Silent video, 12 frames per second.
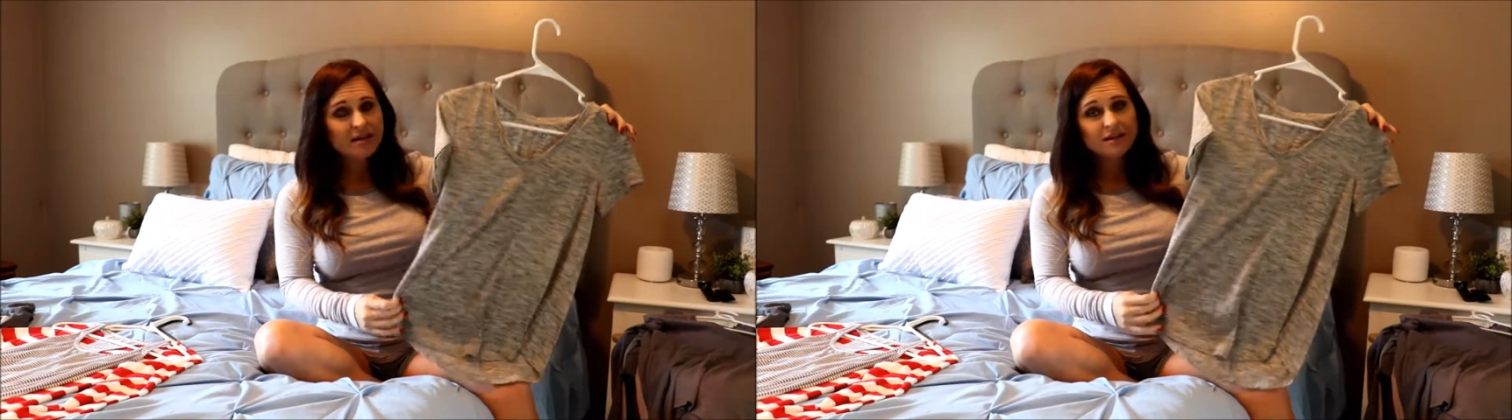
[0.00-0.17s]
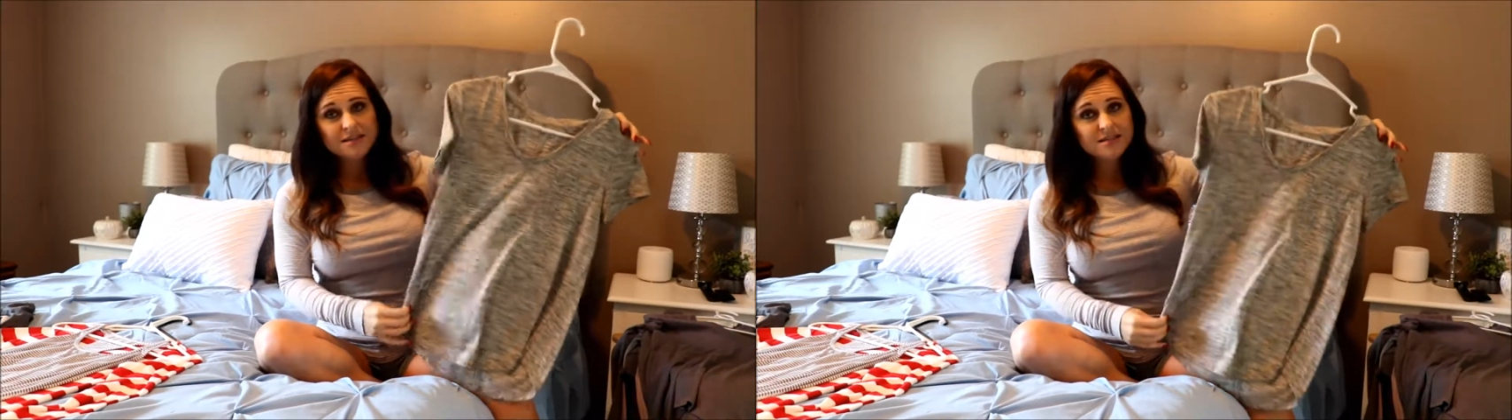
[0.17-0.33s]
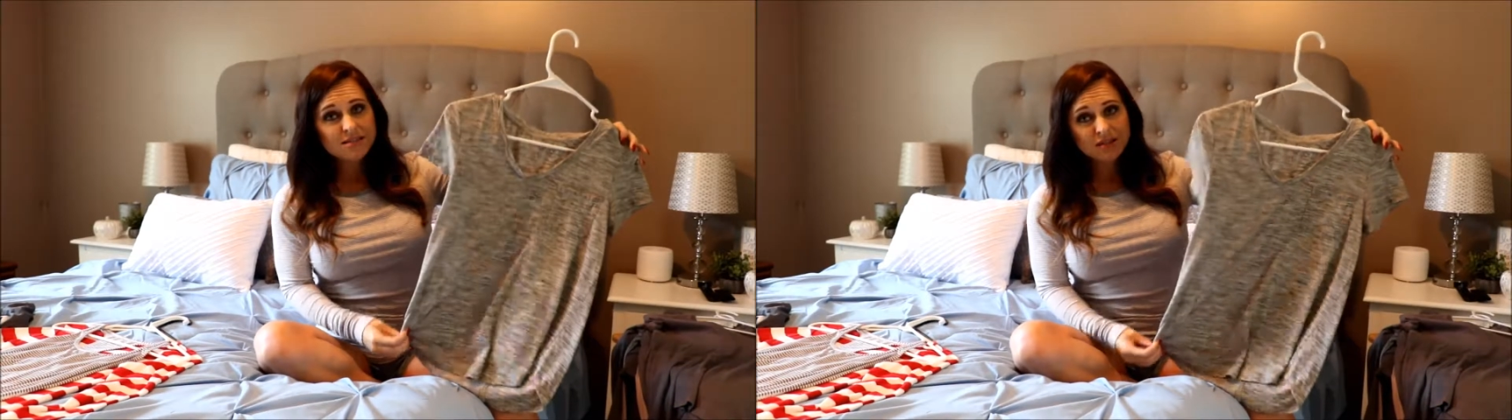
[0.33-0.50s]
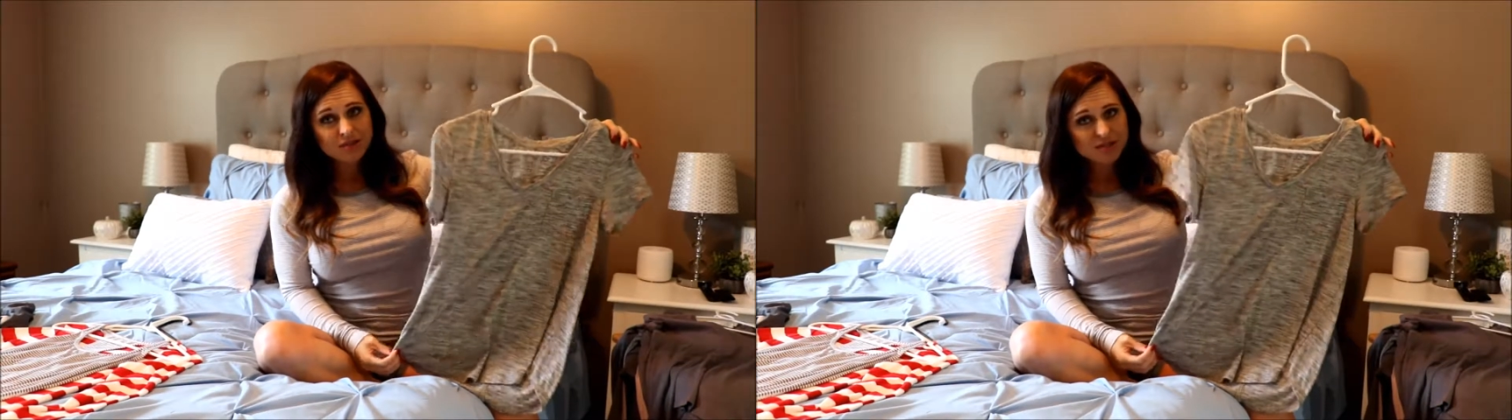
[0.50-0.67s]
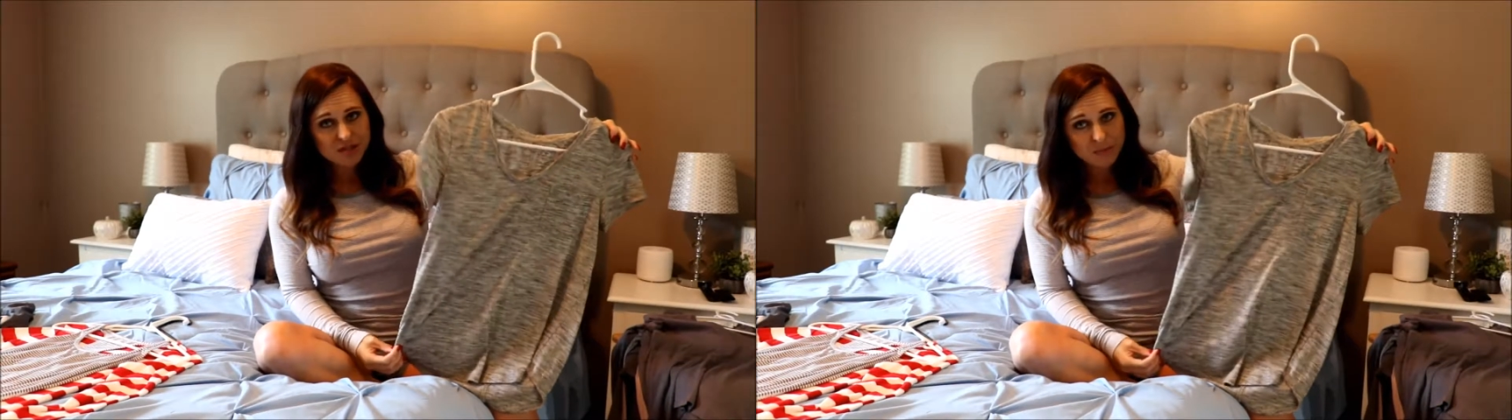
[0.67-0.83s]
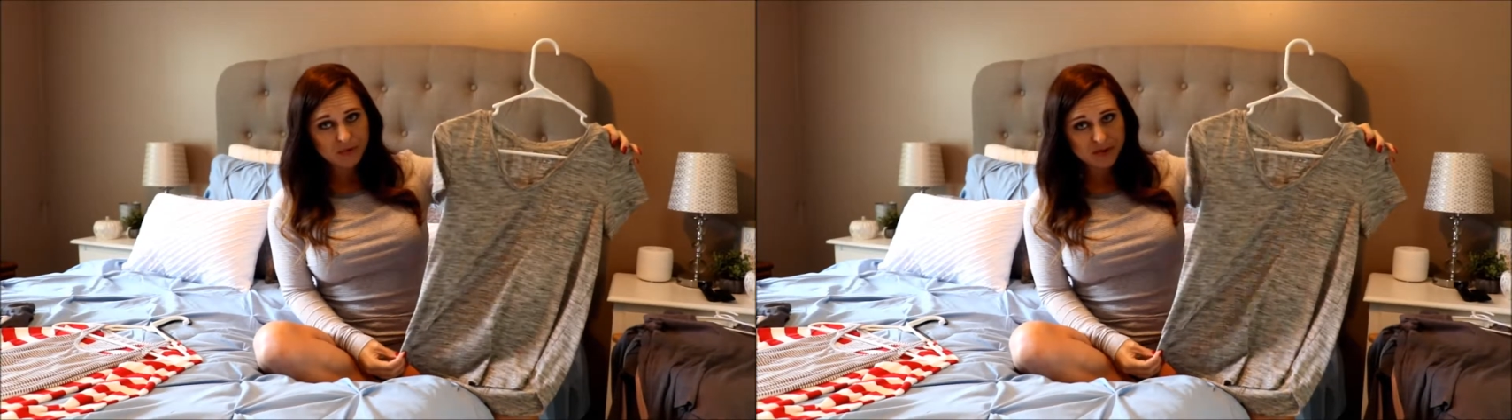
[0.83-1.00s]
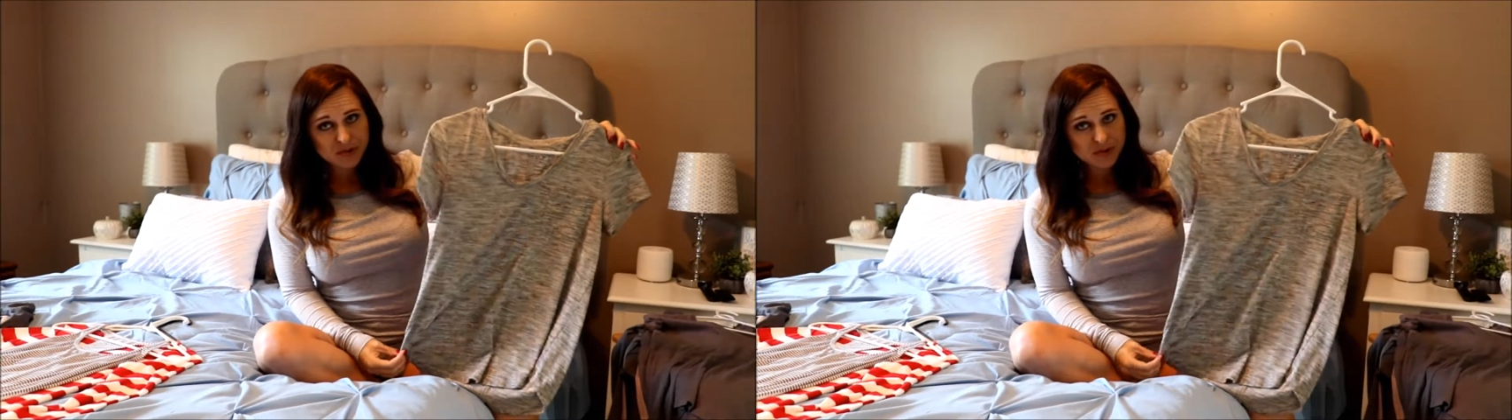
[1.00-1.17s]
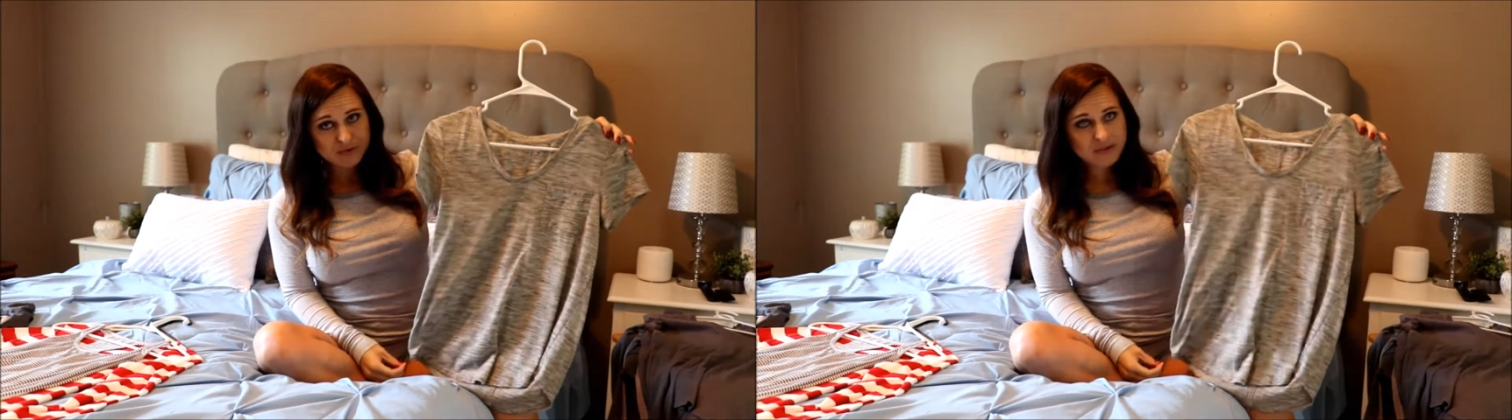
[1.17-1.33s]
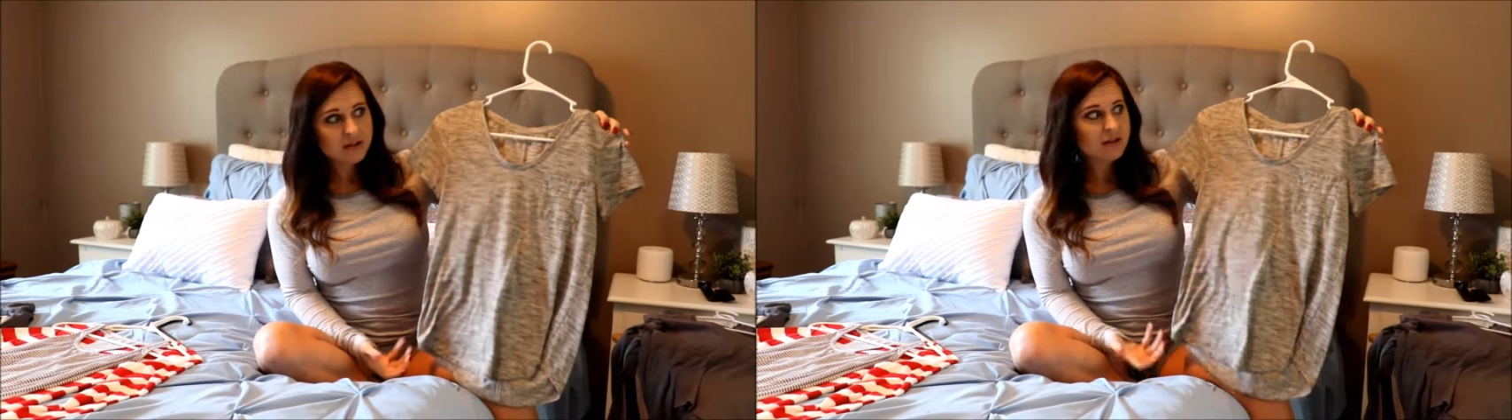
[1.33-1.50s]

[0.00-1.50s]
it's still a super cute,